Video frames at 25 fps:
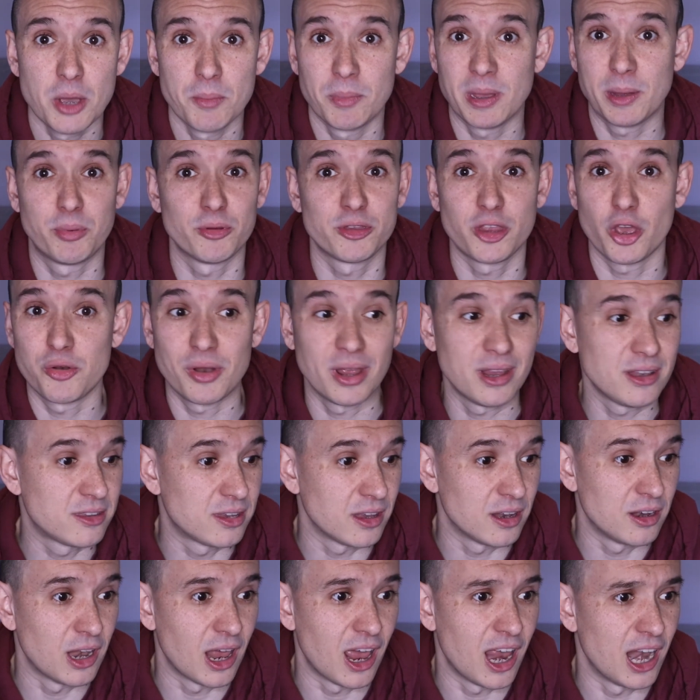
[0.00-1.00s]
people
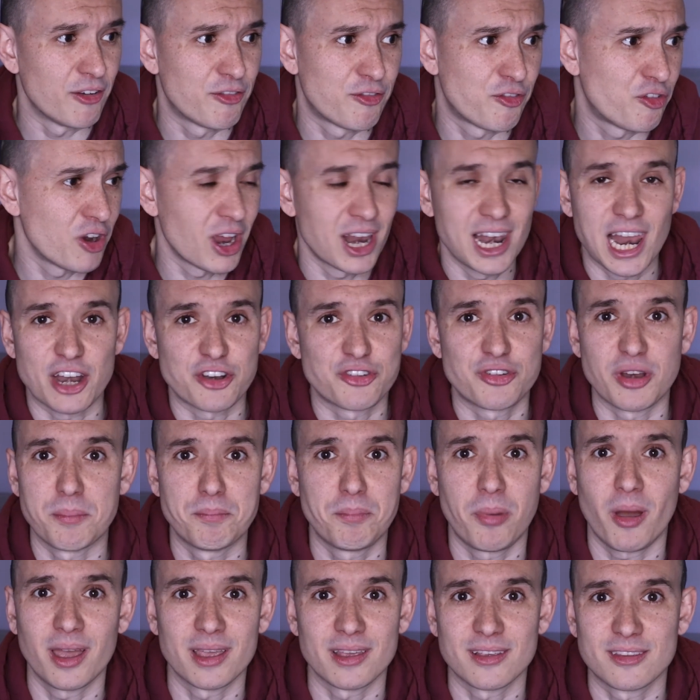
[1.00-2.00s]
donating free electric
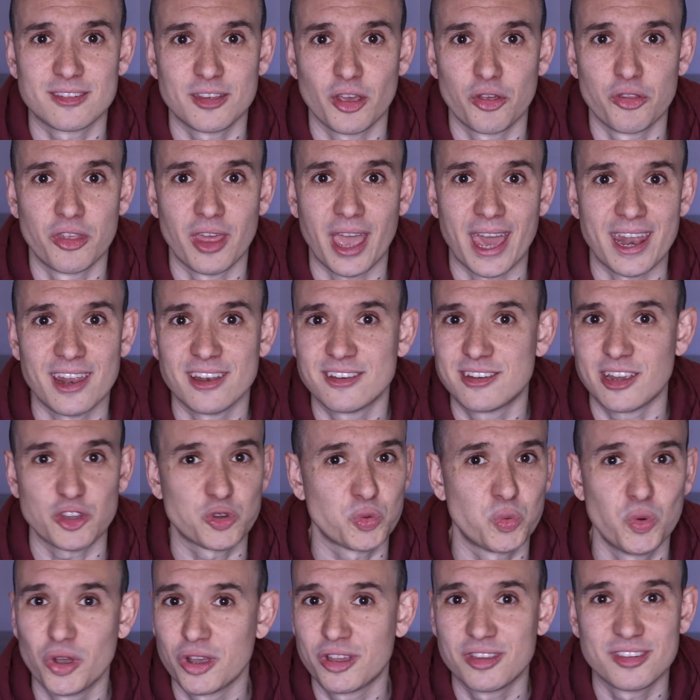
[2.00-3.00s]
bikes so that
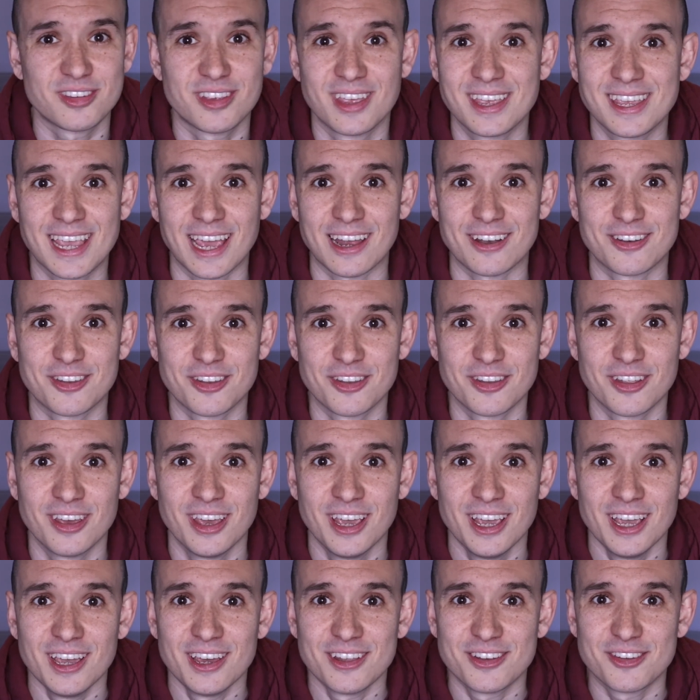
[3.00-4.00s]
NHS workers can get to
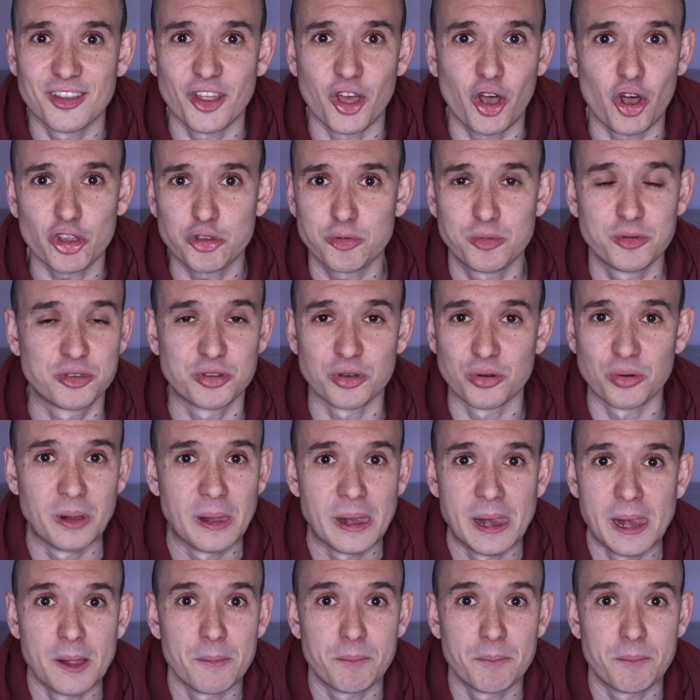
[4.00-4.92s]
the hospital.